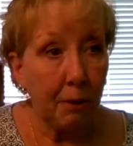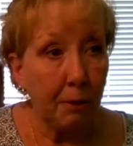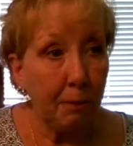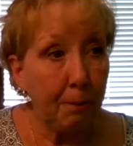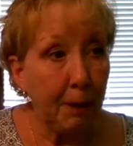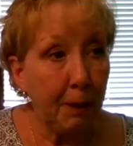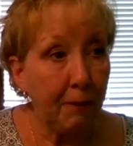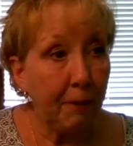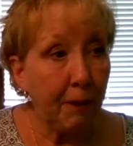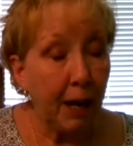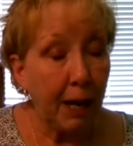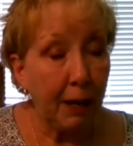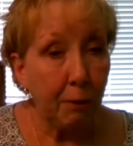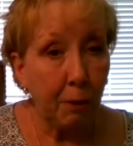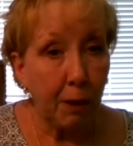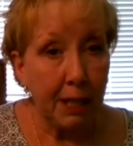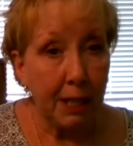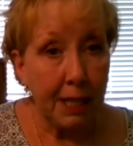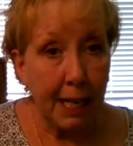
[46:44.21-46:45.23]
be fine
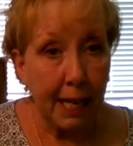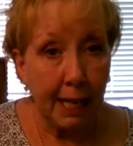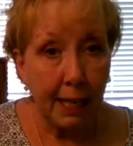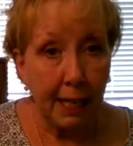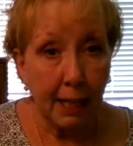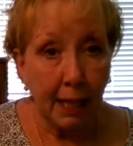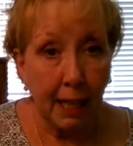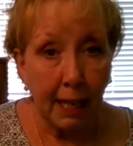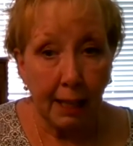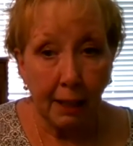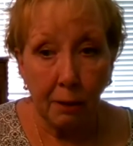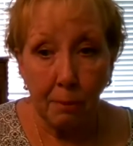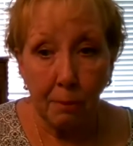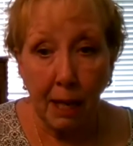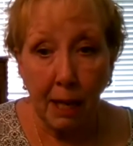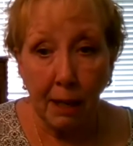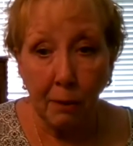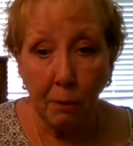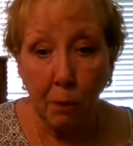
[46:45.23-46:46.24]
one day, like
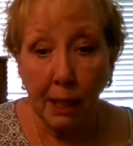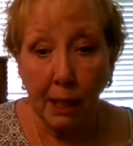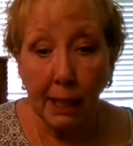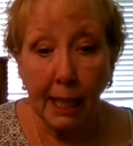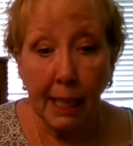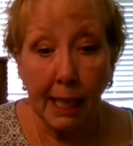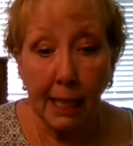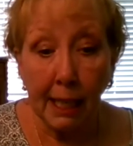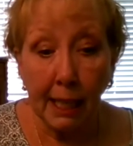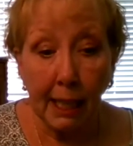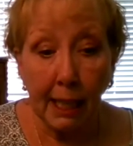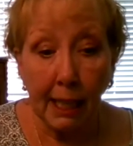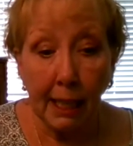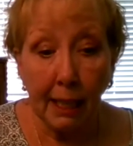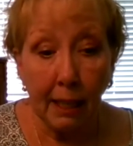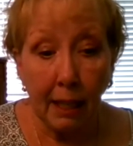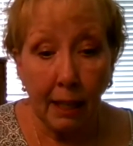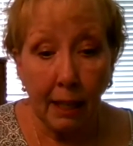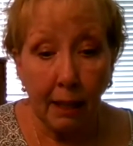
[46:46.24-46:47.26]
my one
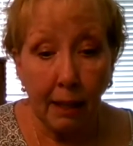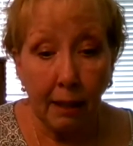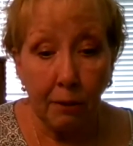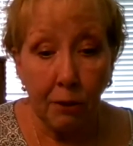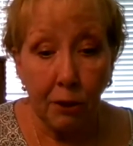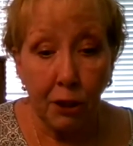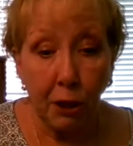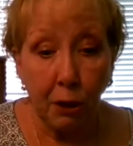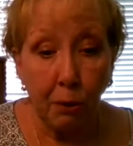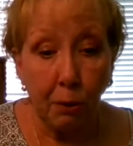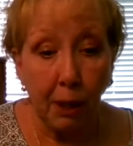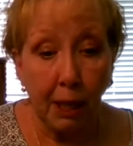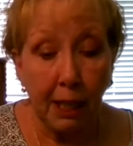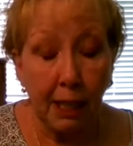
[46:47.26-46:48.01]
kitty, Joey.